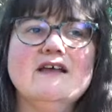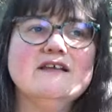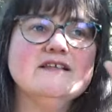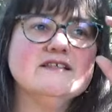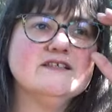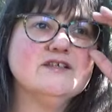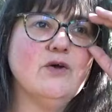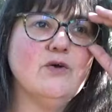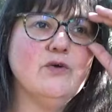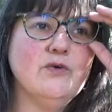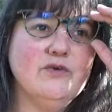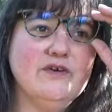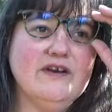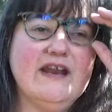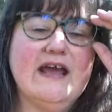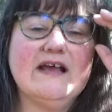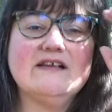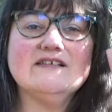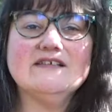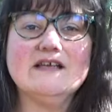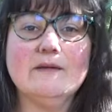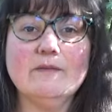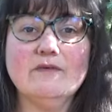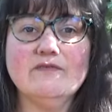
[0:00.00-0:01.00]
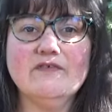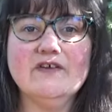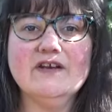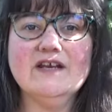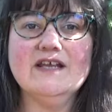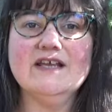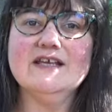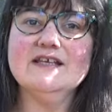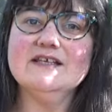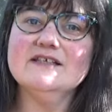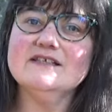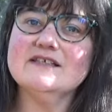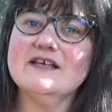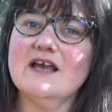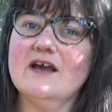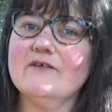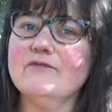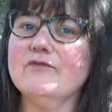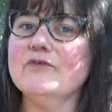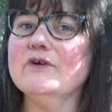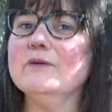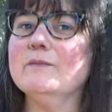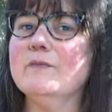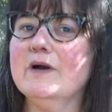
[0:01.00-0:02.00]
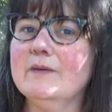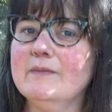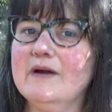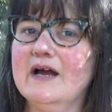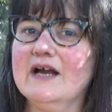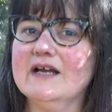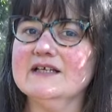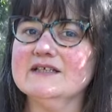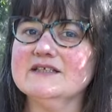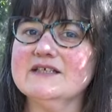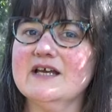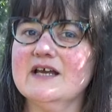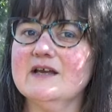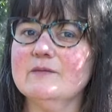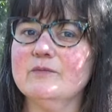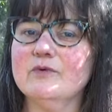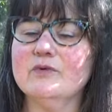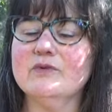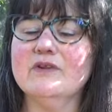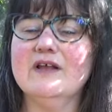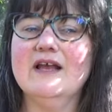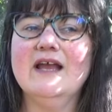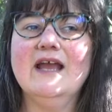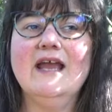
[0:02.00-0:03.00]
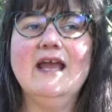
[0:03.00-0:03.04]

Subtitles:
So now some of it is covering my market table.